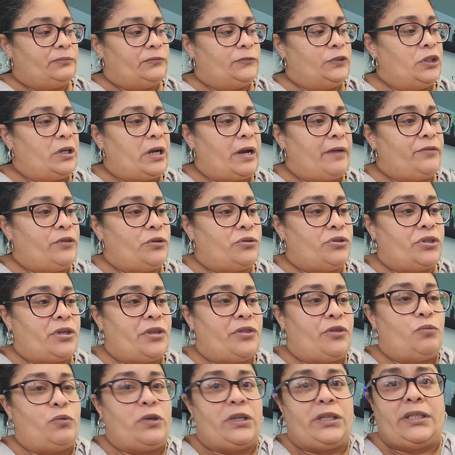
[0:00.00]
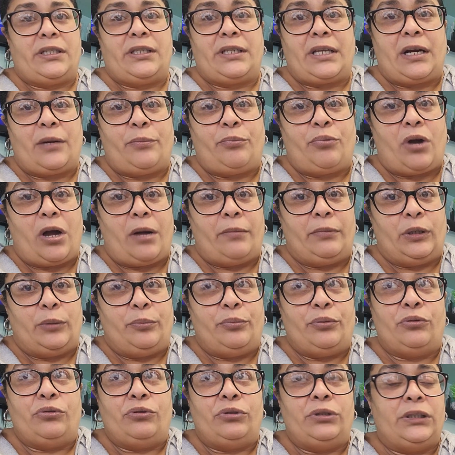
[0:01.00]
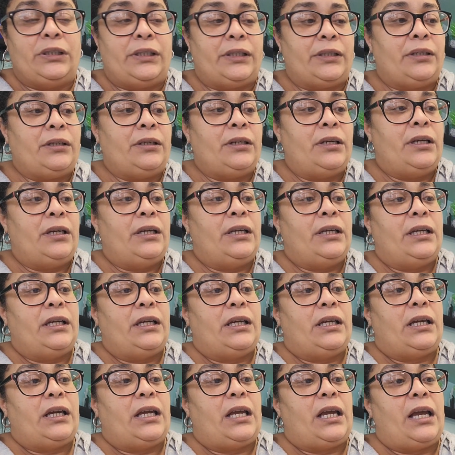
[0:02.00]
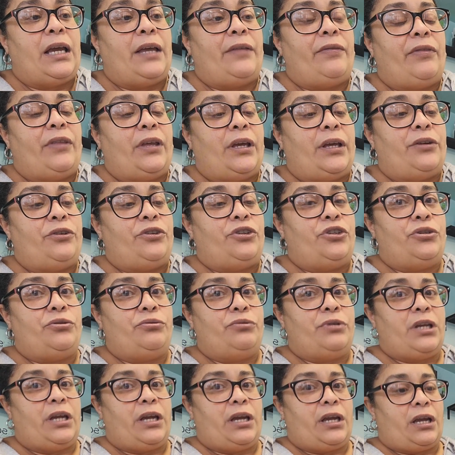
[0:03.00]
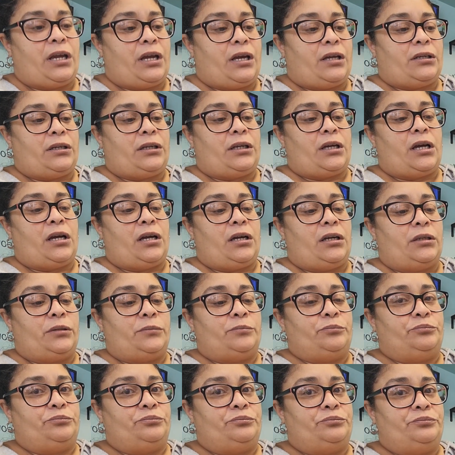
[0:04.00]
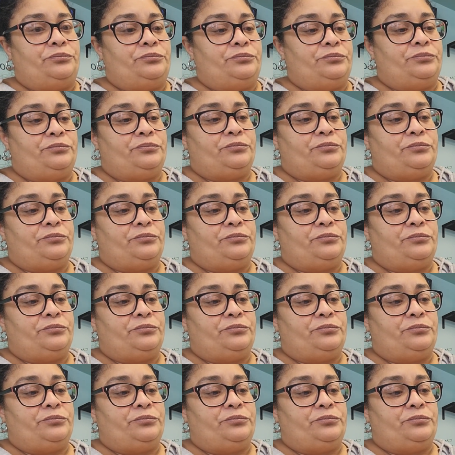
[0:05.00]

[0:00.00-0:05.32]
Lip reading: you have those other ones that are probably pooling, and then you can, I'm